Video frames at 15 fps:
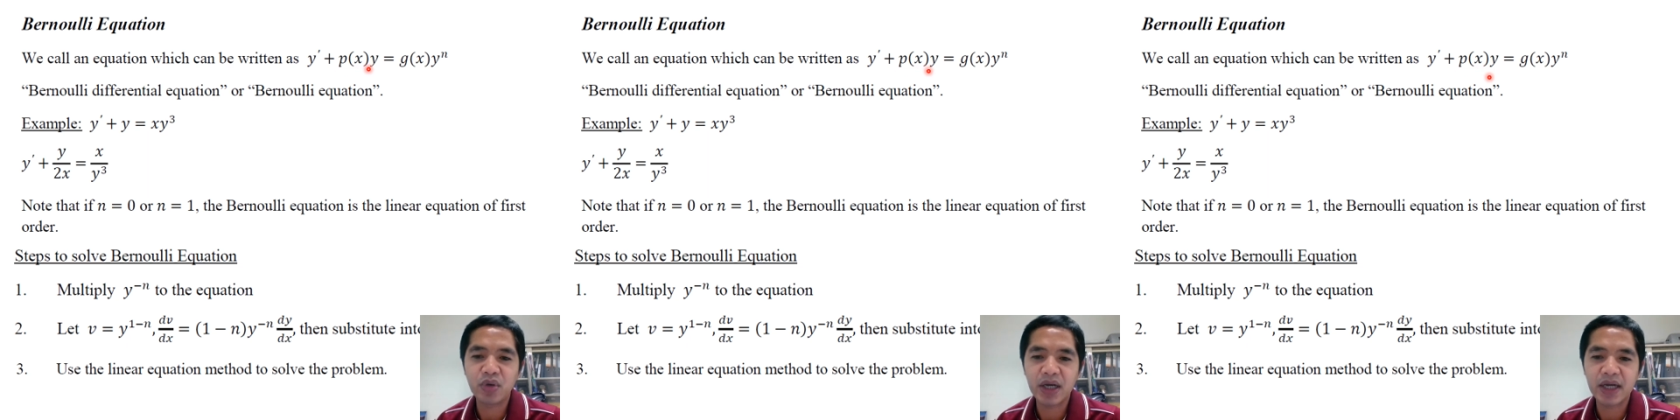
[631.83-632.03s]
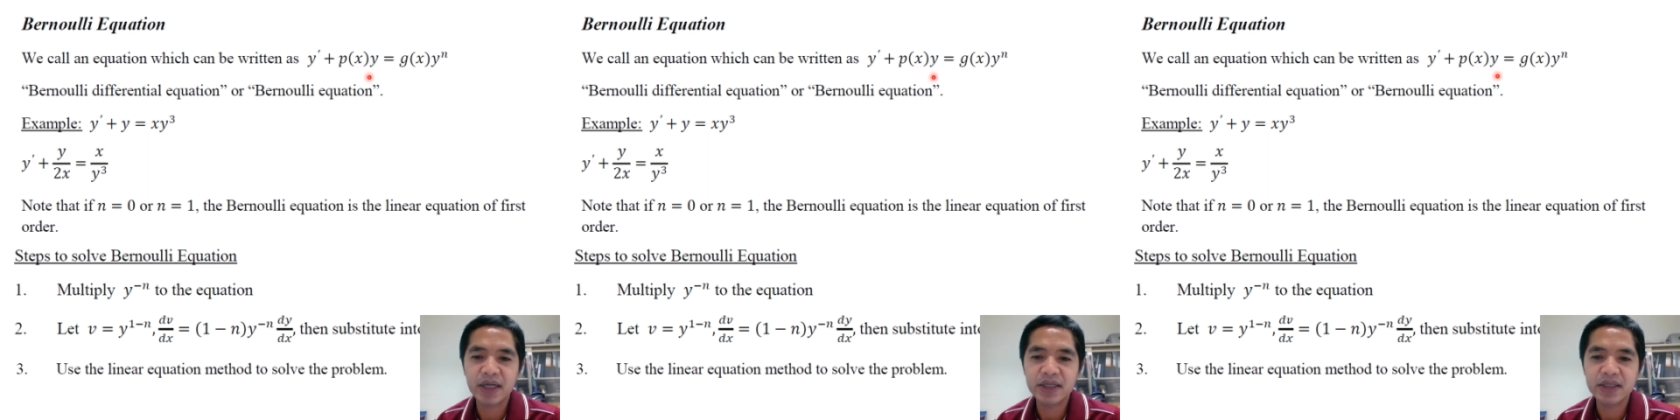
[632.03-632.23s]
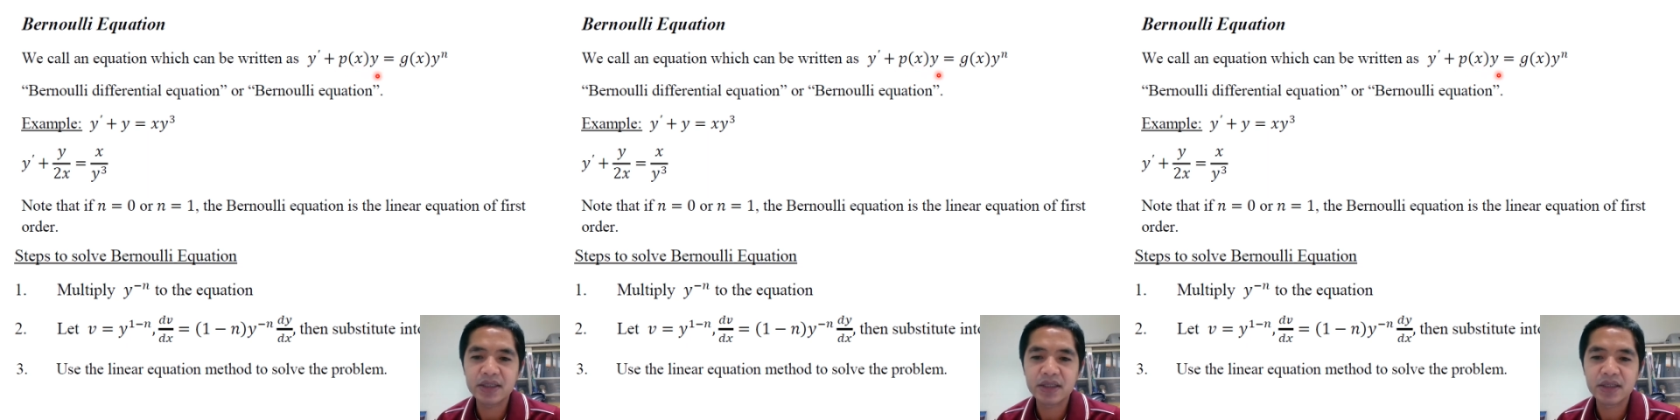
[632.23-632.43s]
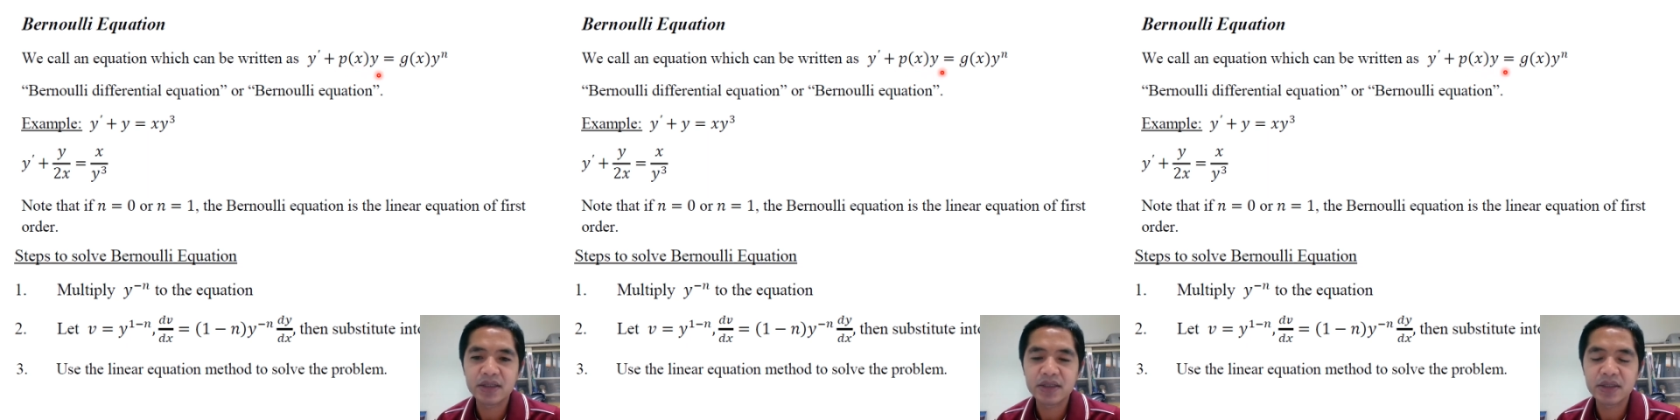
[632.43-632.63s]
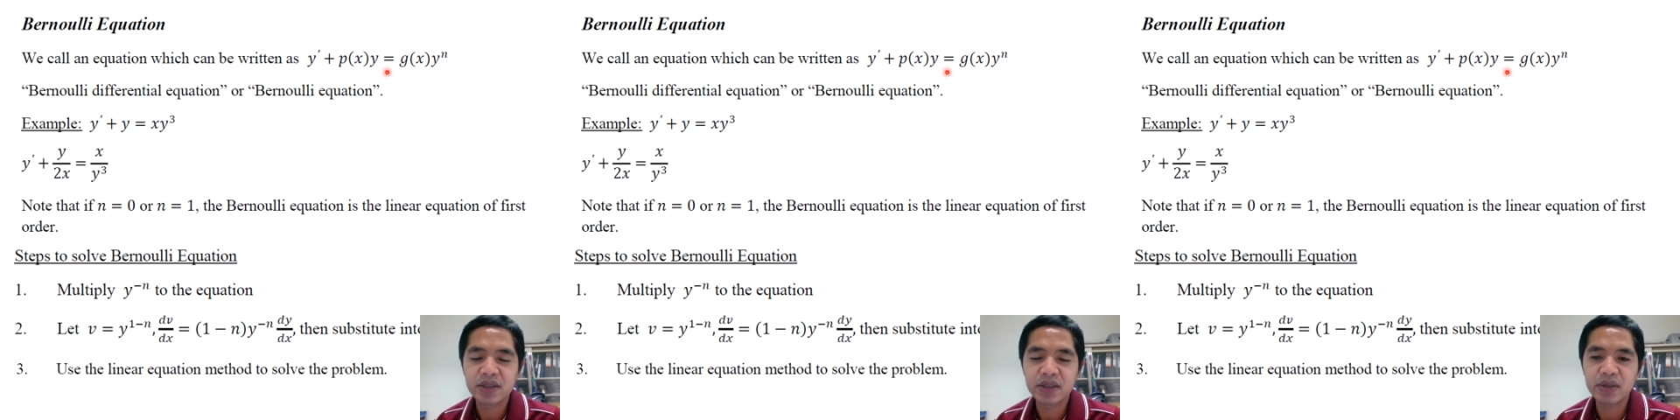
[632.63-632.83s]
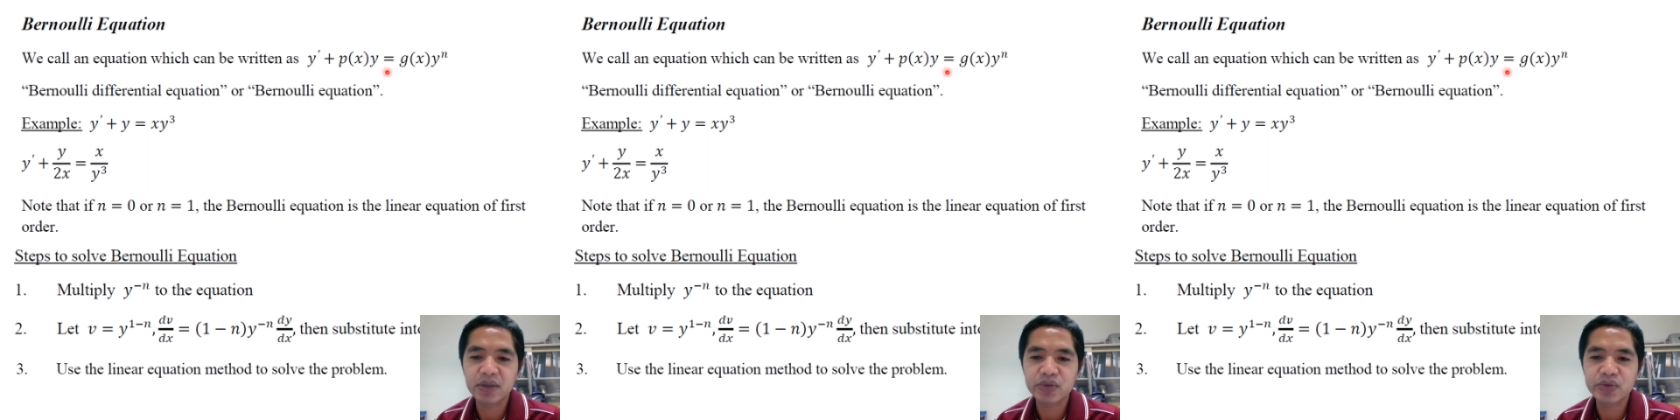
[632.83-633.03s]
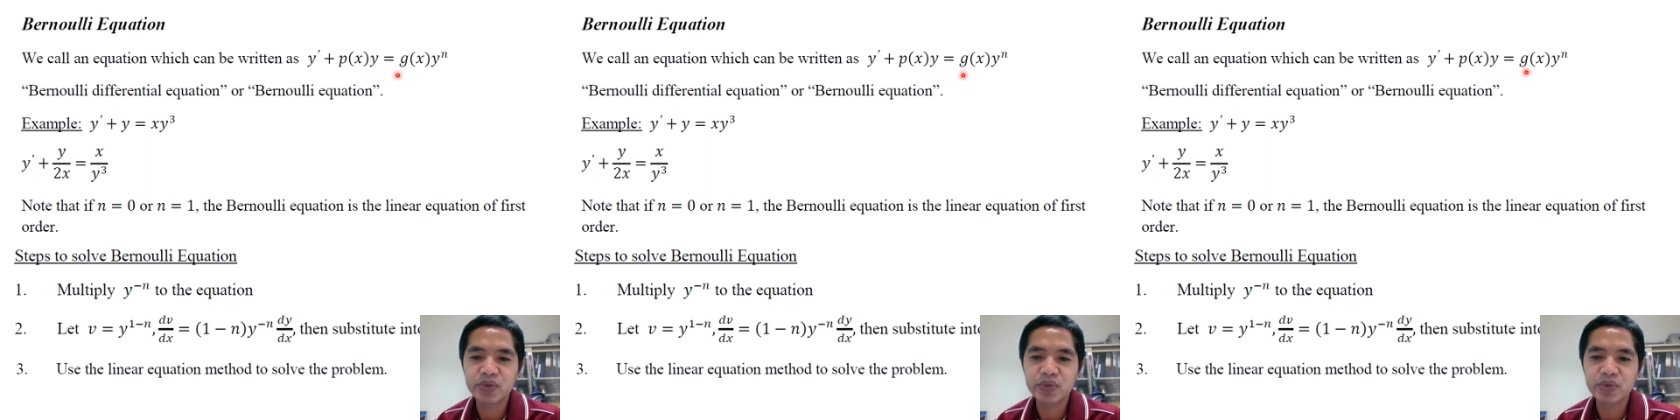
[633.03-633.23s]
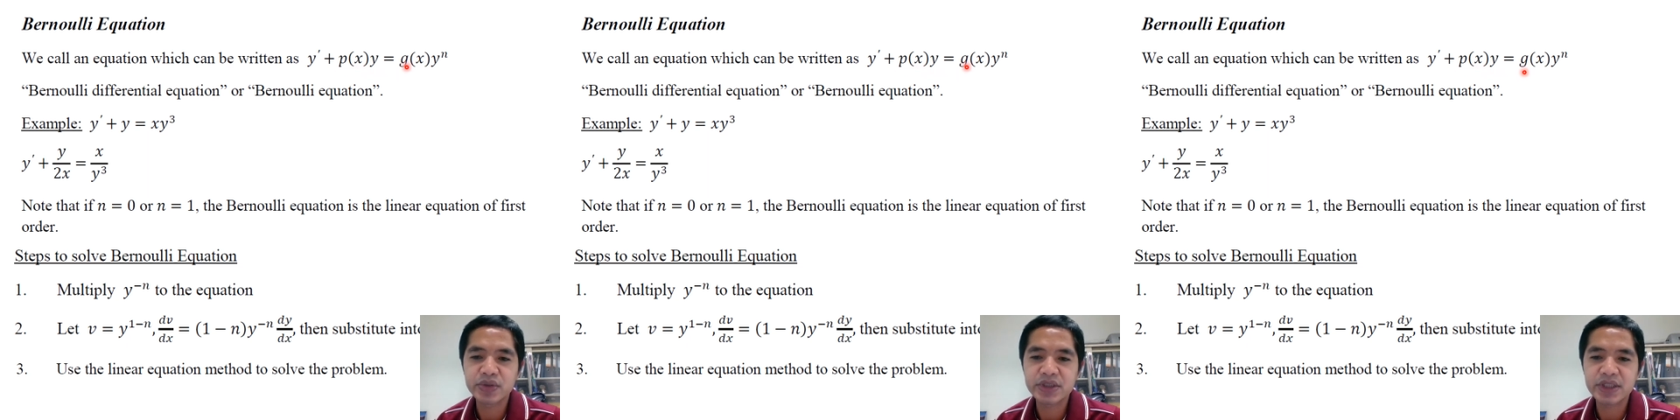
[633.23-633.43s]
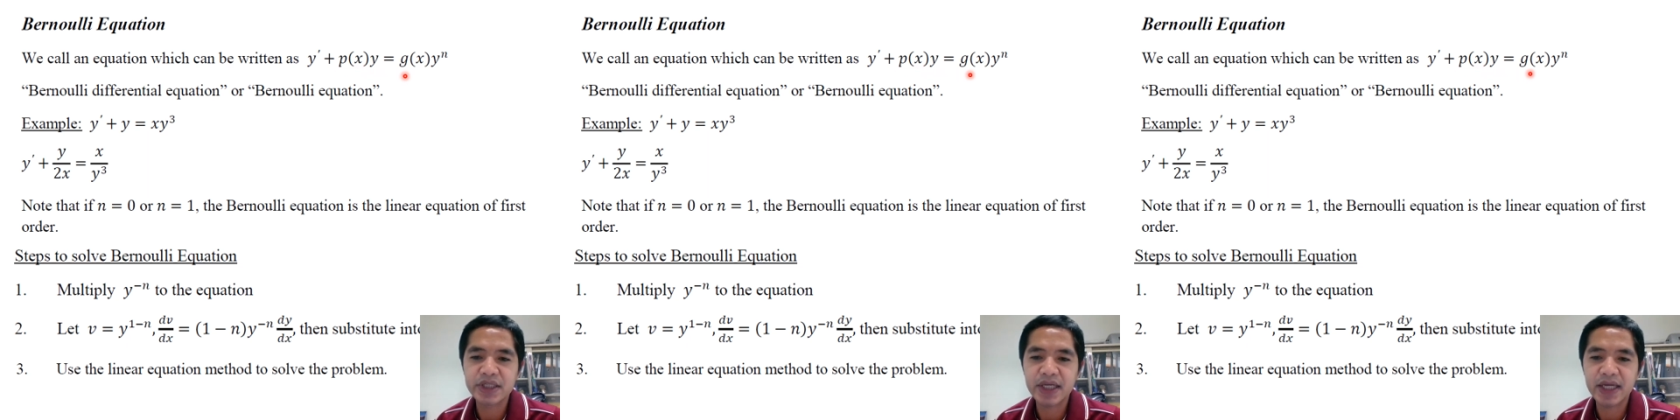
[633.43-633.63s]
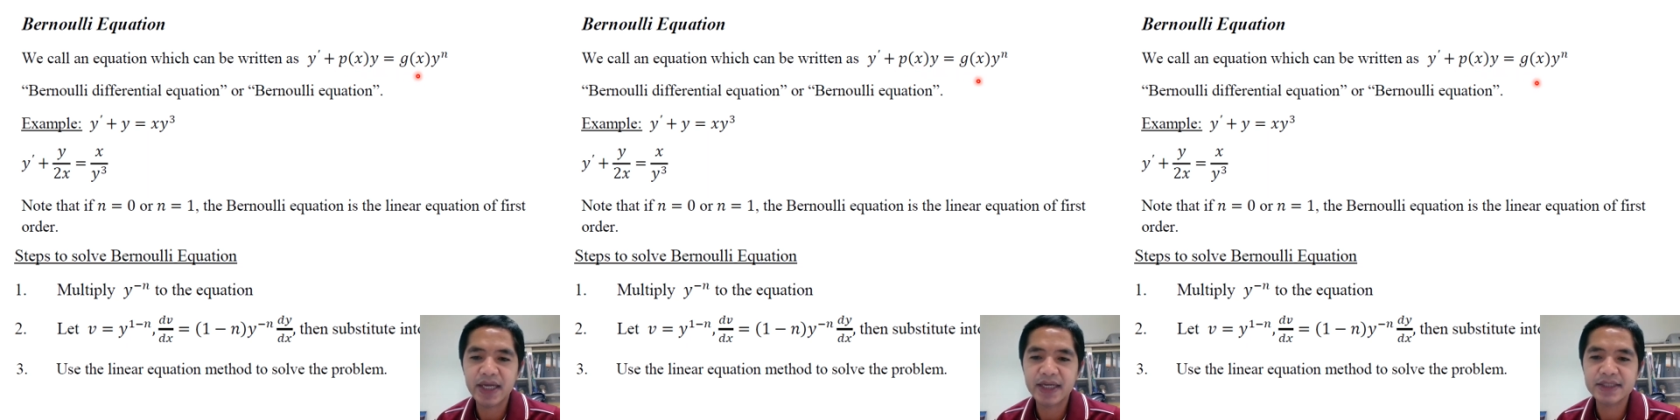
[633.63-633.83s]
y equal to
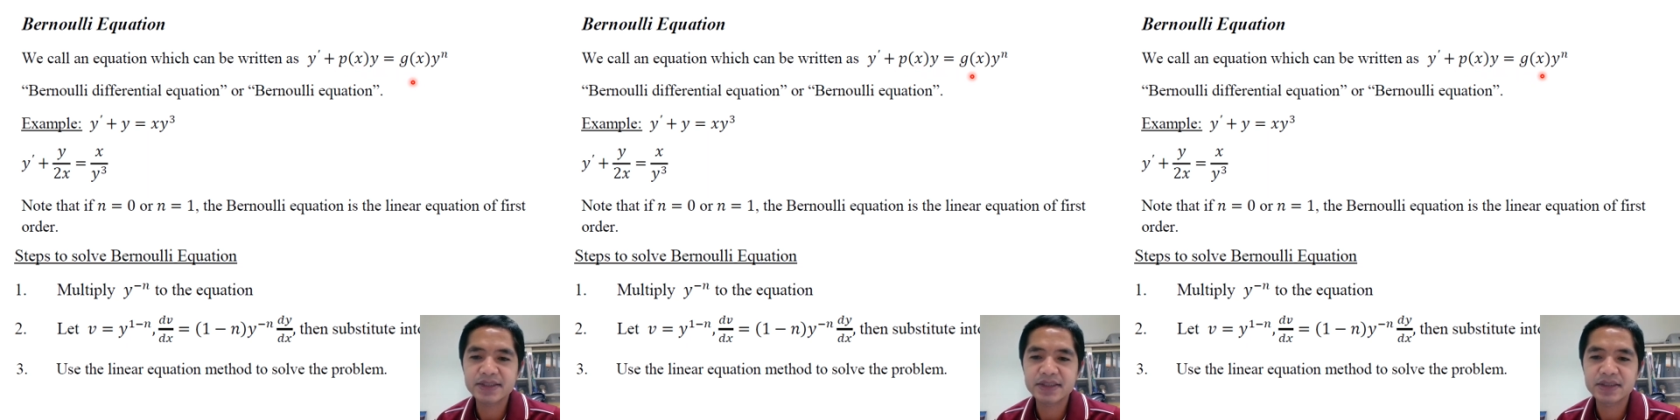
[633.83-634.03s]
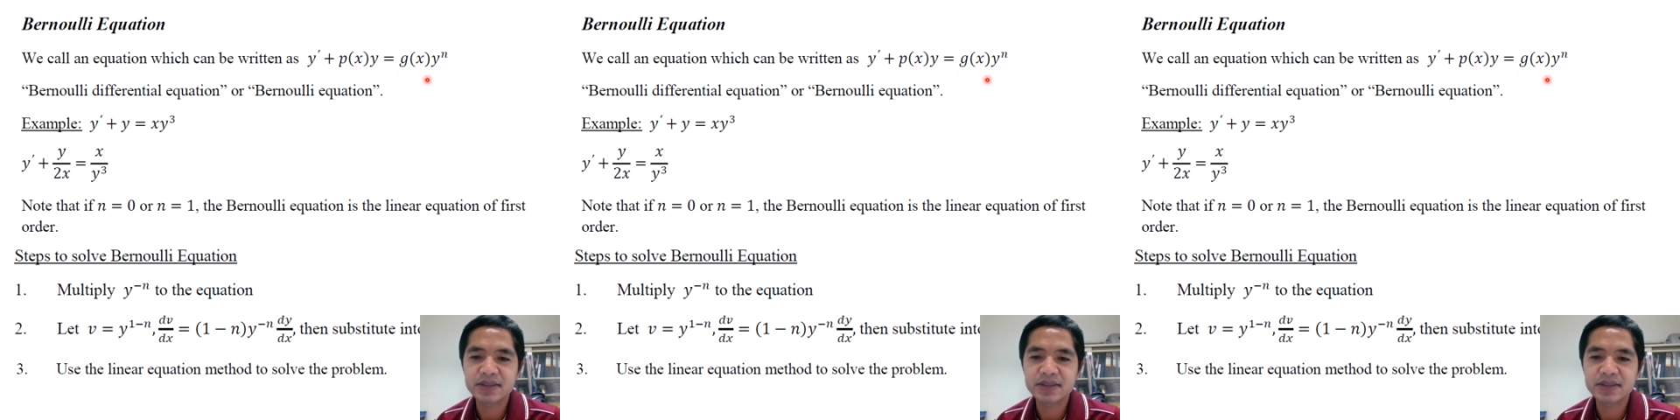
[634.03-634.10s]
gx